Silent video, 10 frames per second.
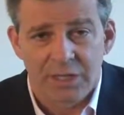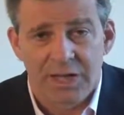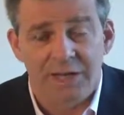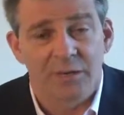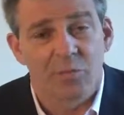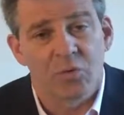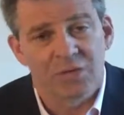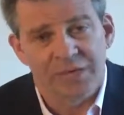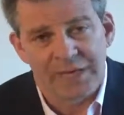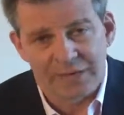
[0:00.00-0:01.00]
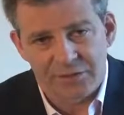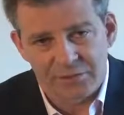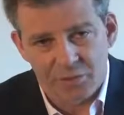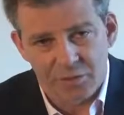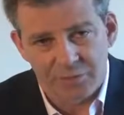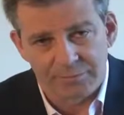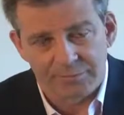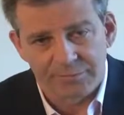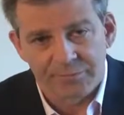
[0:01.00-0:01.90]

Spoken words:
and in a more intense form.